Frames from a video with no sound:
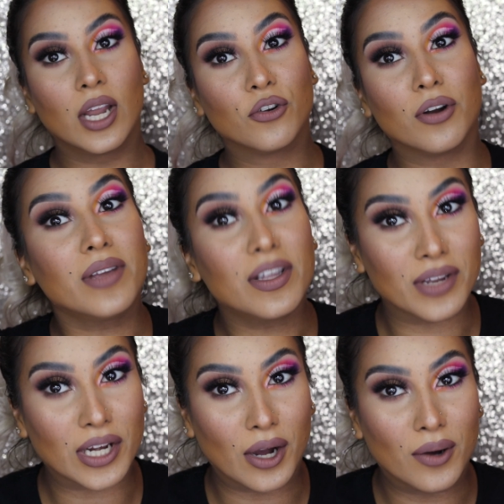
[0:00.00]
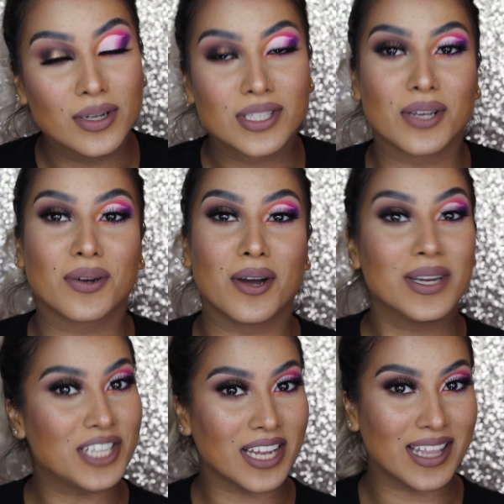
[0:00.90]
reveal video, so go
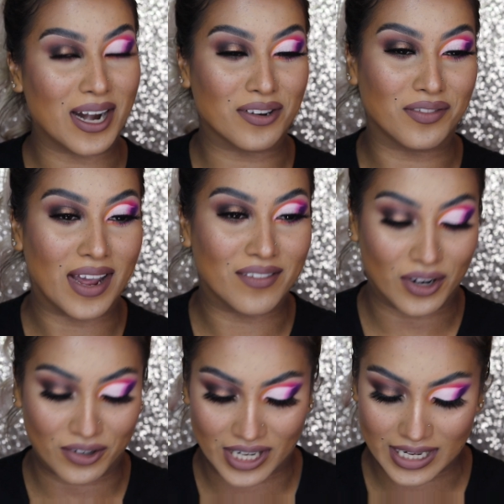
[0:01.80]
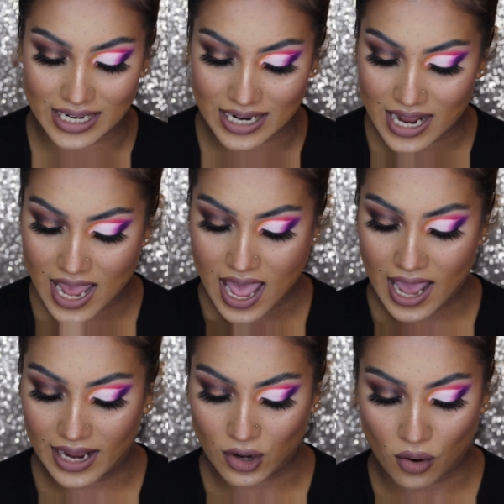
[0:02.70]
and check that out if you haven't already.
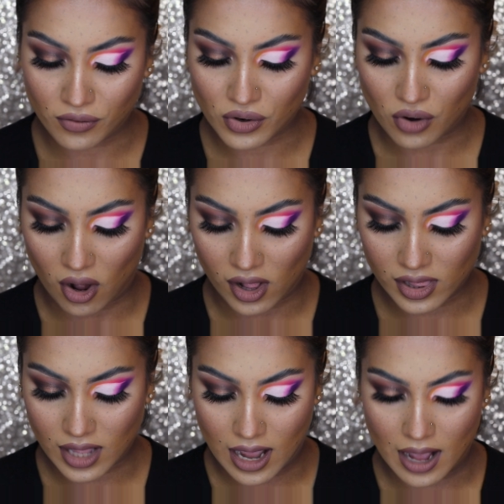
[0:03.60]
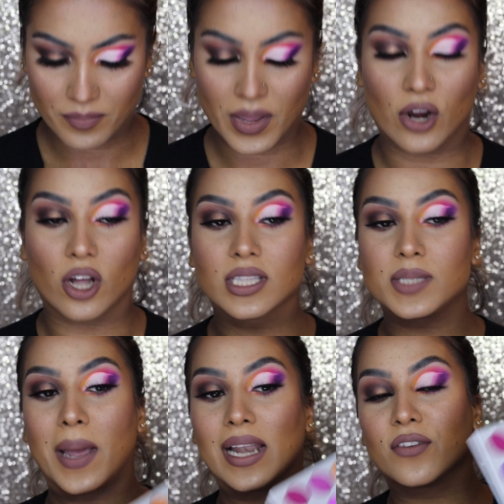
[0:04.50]
And overall, I got
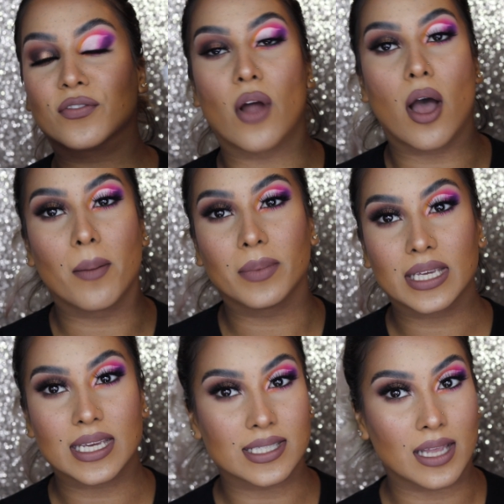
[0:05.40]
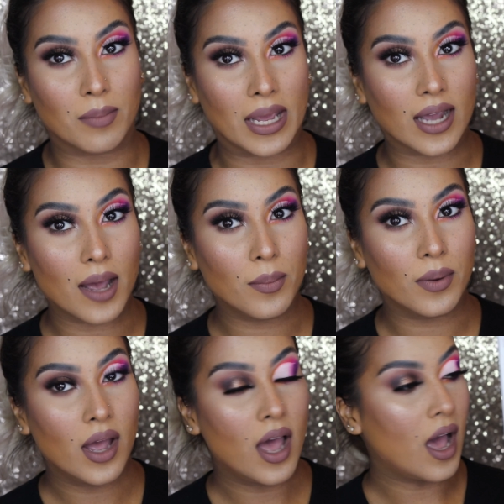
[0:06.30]
this palette from Kiss and Makeup.
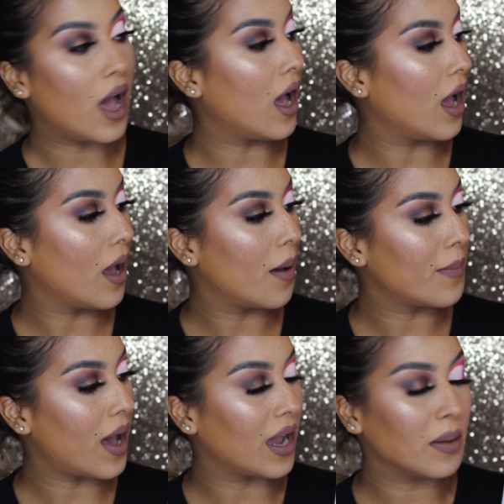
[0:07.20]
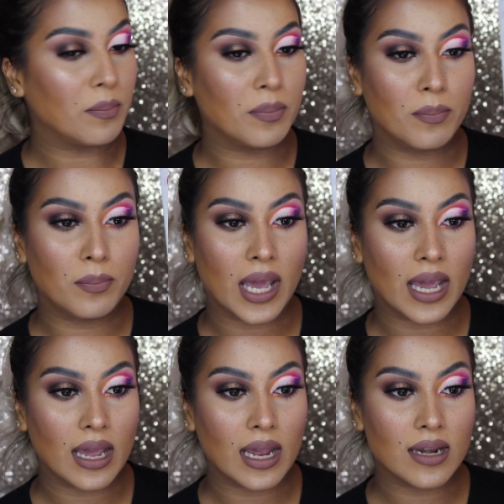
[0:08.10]
I
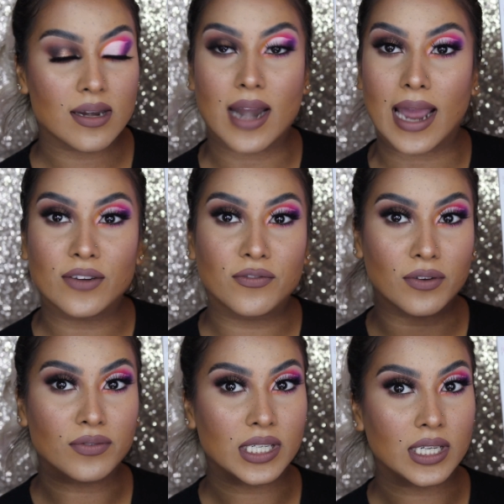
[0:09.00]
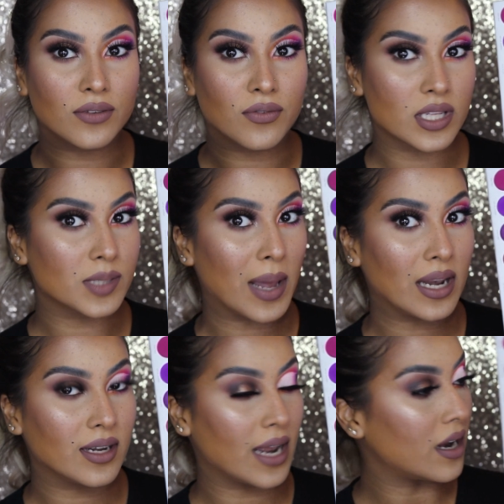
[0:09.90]
paid $950 for this
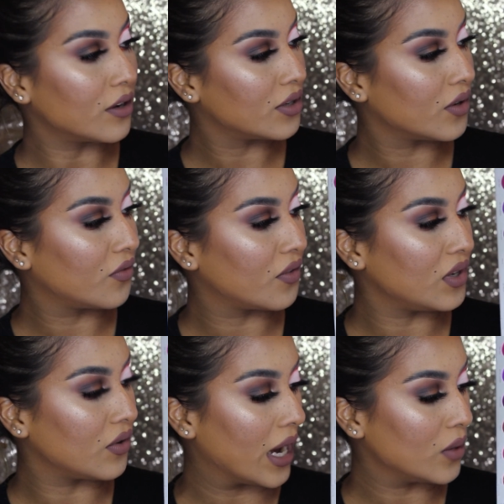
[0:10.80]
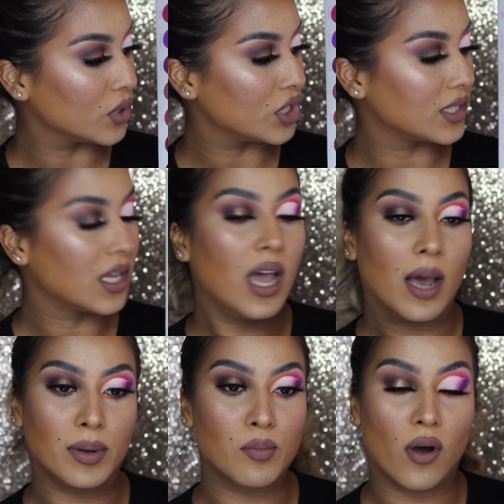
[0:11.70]
palette, 950 Rand, which is
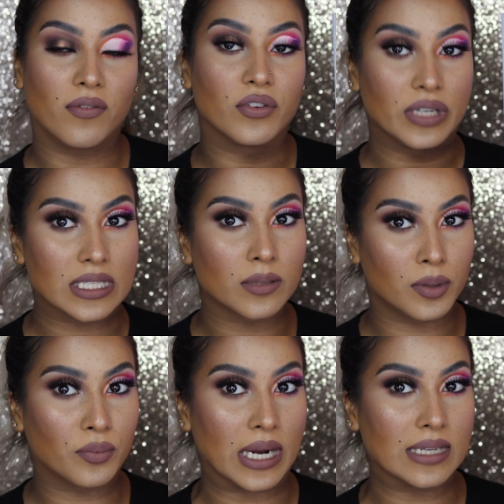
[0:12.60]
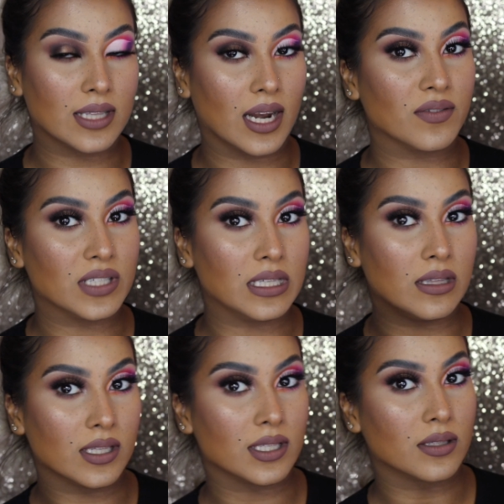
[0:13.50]
a bit more of a reasonable price than I've
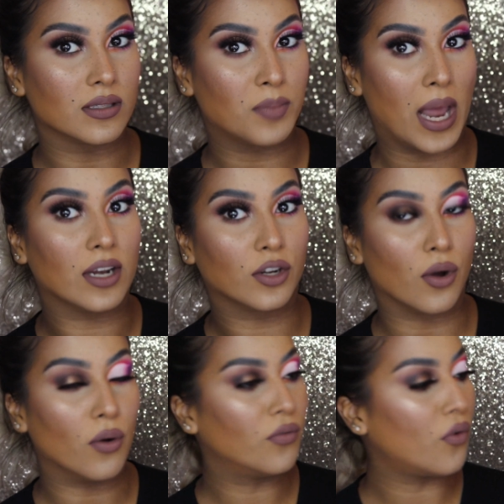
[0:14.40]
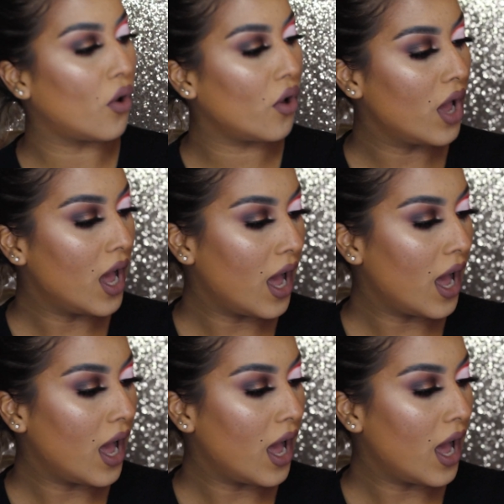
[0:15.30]
seen this palette go for.